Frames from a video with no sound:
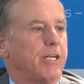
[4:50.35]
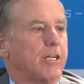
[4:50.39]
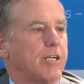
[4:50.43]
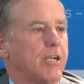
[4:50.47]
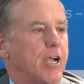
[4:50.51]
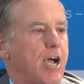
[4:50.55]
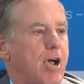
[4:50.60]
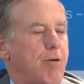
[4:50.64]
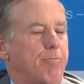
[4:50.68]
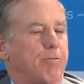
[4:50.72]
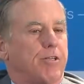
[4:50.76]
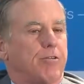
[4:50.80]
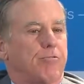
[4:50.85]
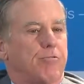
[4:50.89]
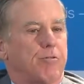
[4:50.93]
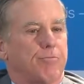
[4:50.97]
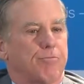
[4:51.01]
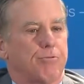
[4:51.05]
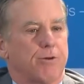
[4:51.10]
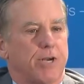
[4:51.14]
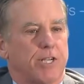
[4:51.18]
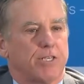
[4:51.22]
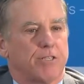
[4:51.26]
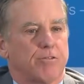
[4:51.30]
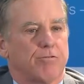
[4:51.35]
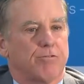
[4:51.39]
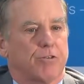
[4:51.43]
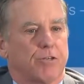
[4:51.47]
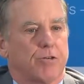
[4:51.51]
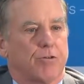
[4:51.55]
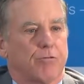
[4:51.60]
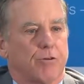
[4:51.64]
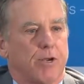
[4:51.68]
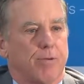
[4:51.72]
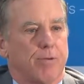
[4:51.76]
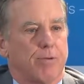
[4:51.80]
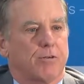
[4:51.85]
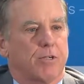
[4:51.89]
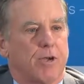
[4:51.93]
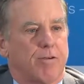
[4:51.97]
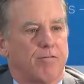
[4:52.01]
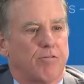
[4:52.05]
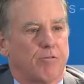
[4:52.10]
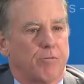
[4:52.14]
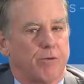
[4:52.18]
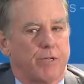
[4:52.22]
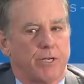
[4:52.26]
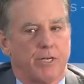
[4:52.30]
incompetent, repressive, corrupt
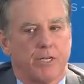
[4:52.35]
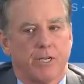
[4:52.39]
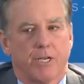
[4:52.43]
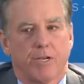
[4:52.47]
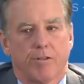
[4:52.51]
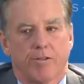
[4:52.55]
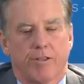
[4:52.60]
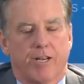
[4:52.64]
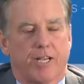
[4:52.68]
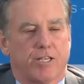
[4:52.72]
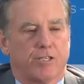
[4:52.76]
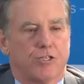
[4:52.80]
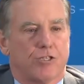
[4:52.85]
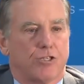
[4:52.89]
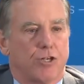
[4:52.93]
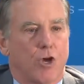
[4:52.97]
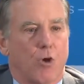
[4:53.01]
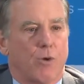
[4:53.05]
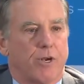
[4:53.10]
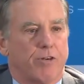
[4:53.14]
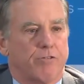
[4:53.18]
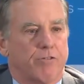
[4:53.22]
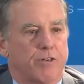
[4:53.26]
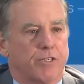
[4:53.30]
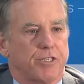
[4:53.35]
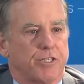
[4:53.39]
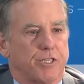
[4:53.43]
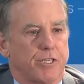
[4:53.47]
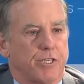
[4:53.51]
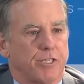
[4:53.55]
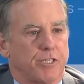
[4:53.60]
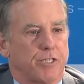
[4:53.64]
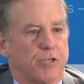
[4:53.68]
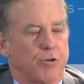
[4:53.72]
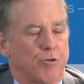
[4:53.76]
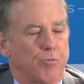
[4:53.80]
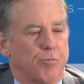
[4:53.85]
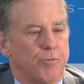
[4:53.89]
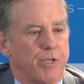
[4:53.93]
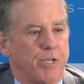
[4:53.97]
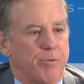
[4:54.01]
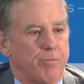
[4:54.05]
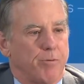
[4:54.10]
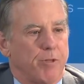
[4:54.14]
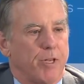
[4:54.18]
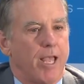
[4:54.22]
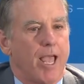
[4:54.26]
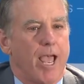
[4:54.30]
government that has no interest in its own
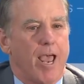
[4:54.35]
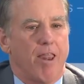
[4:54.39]
people.